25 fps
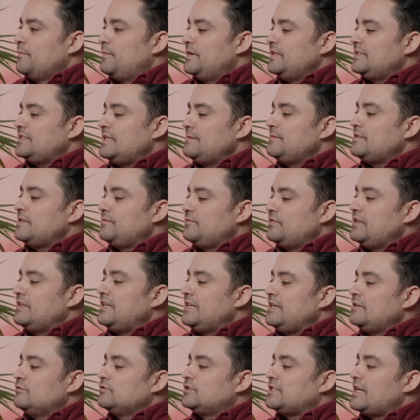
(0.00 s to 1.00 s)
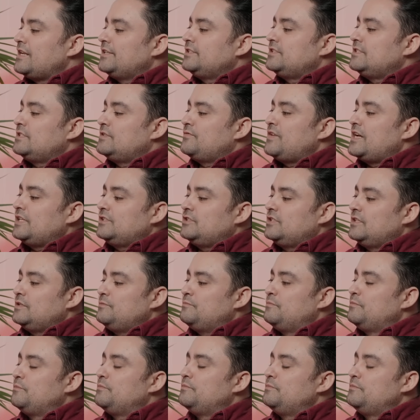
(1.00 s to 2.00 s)
But it seems as if the legal challenges have
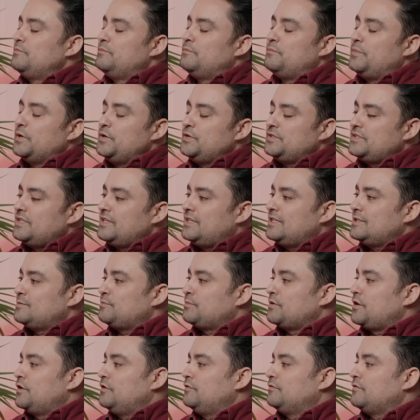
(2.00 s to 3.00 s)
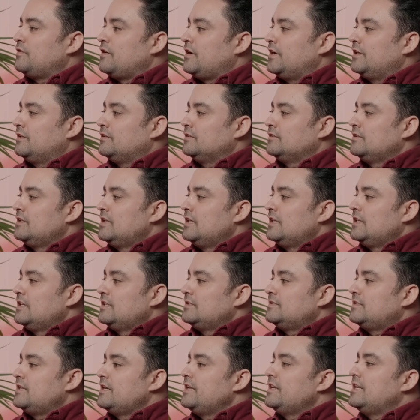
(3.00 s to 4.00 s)
actually boosted his profile,
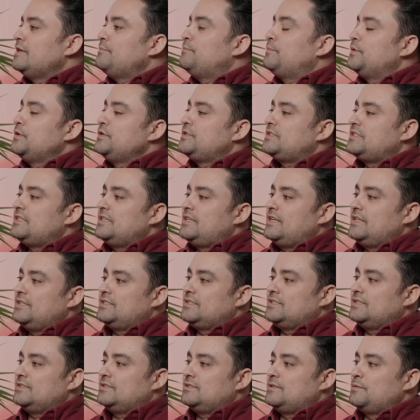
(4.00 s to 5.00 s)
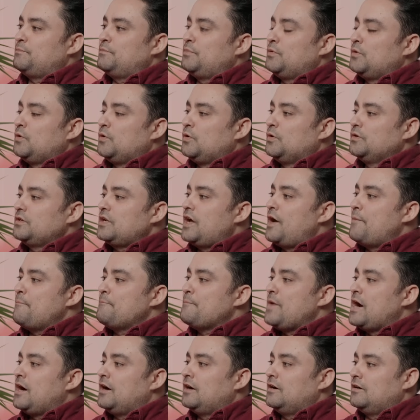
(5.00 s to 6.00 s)
certainly boosted his support
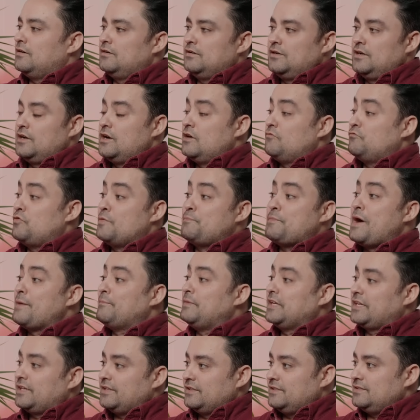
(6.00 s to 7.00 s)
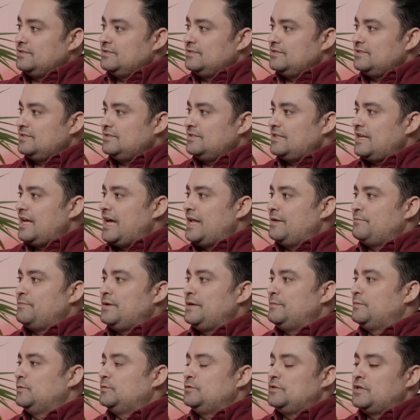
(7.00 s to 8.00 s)
among Republicans, and
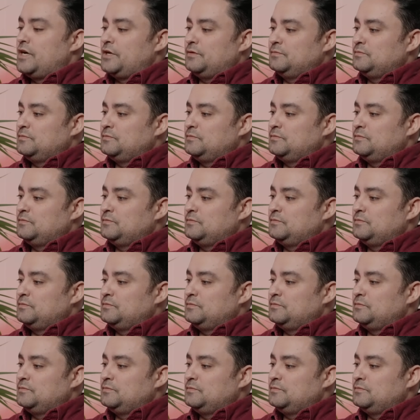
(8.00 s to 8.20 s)
people,